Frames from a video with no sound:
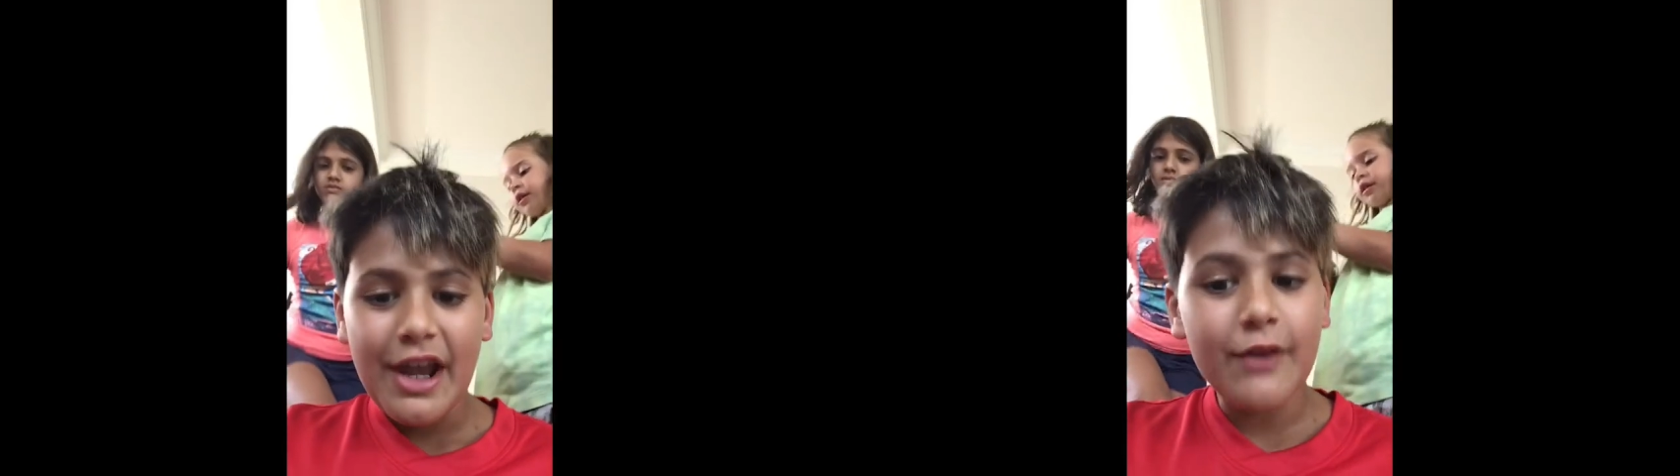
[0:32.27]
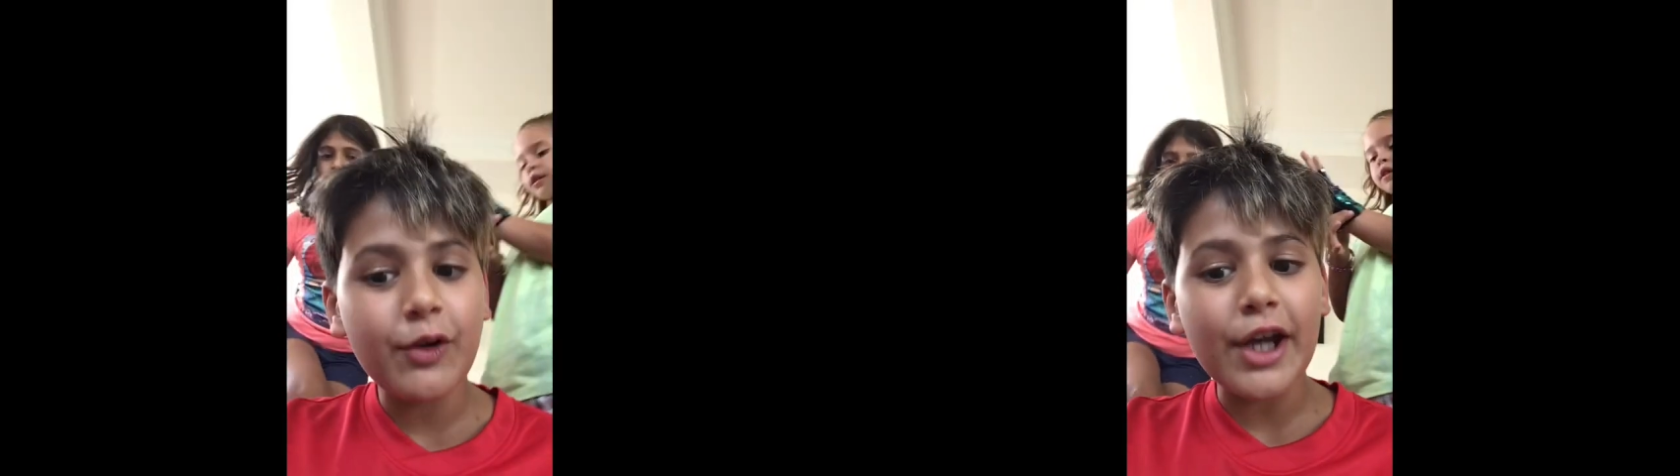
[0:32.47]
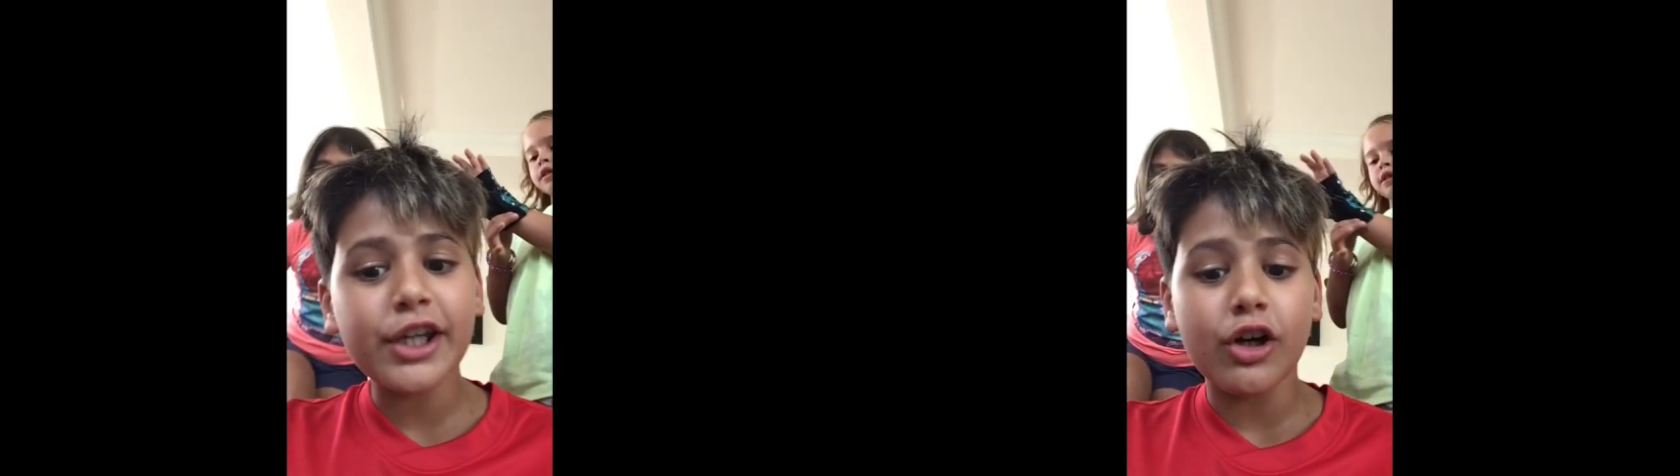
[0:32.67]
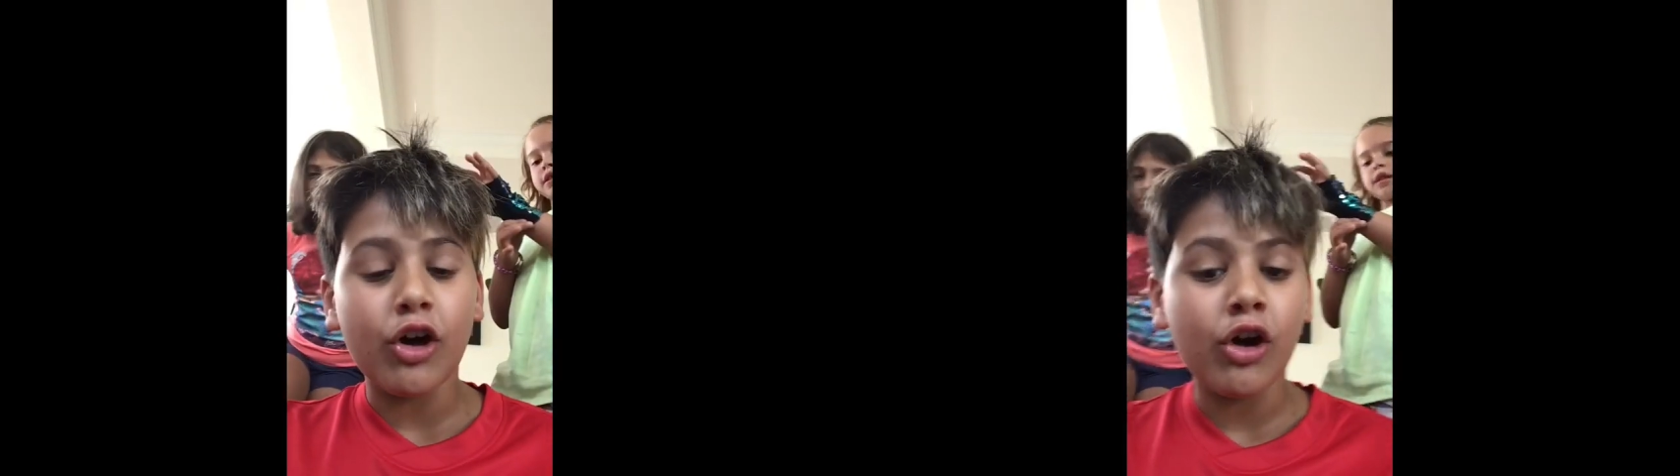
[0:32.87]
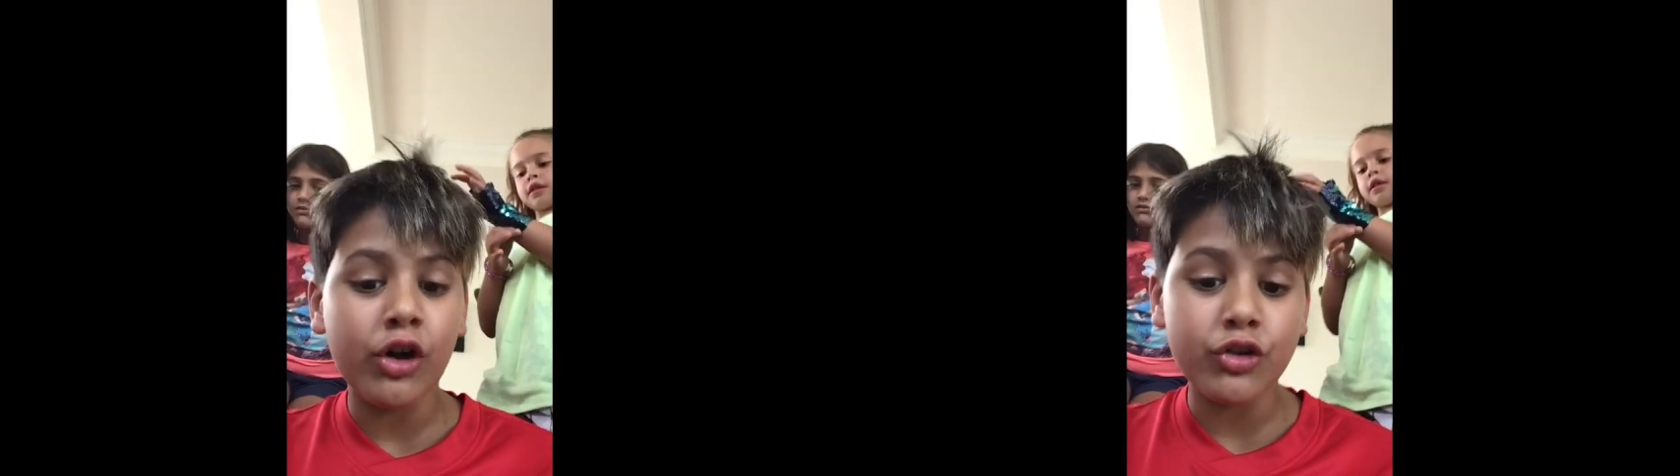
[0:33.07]
If I get
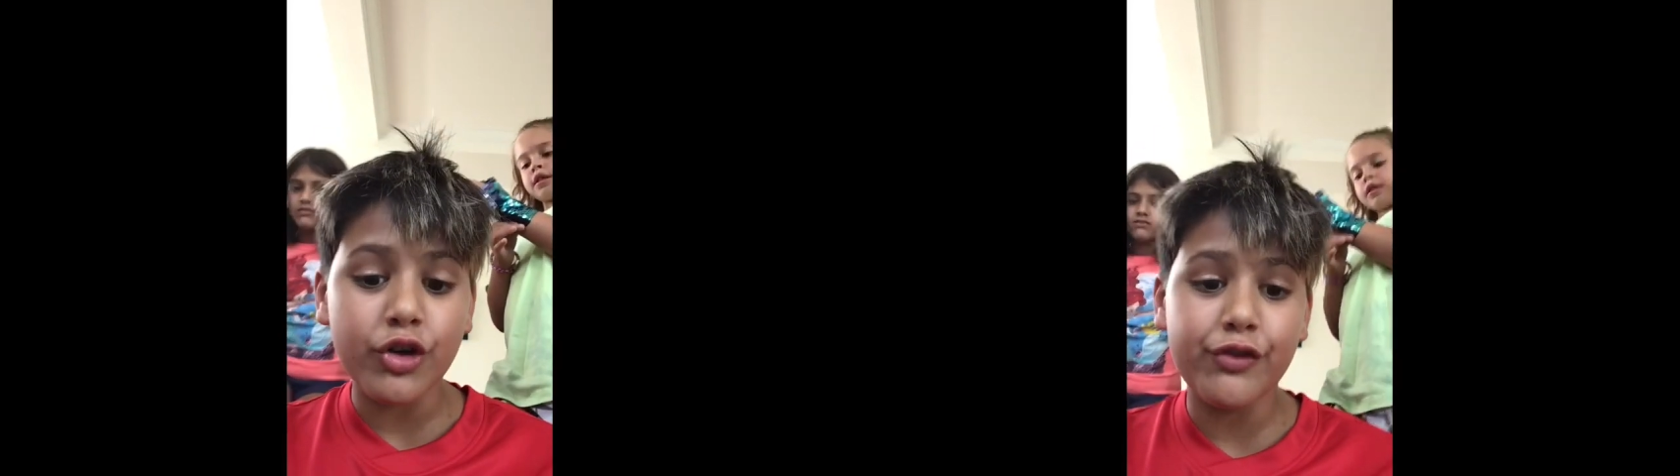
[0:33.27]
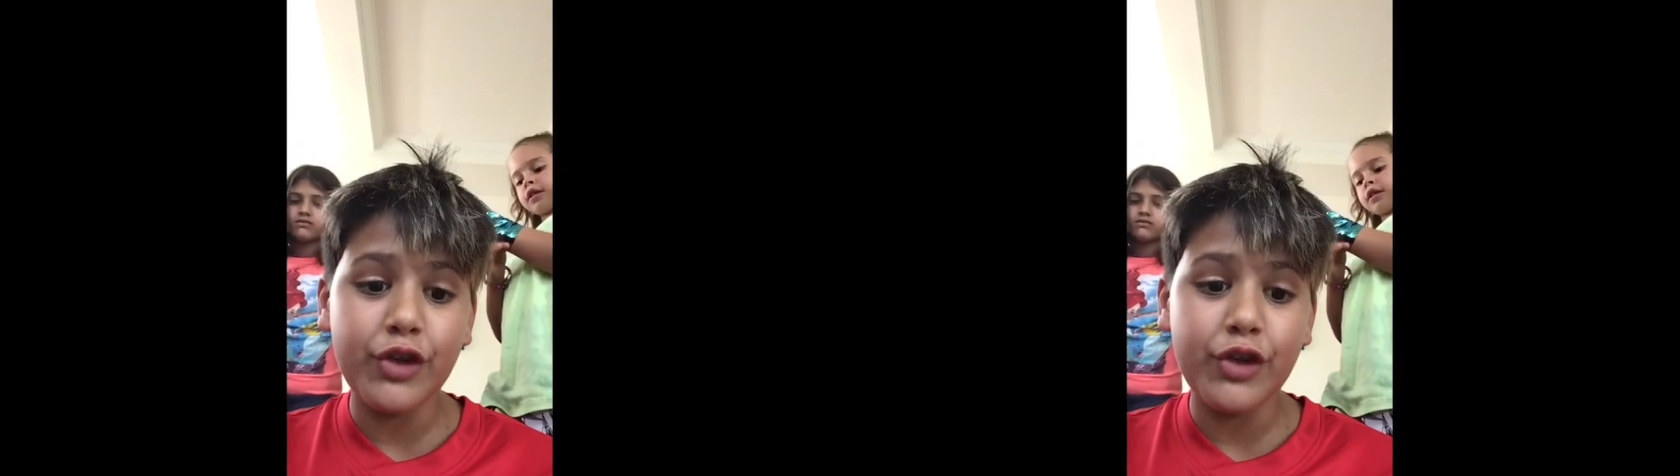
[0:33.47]
100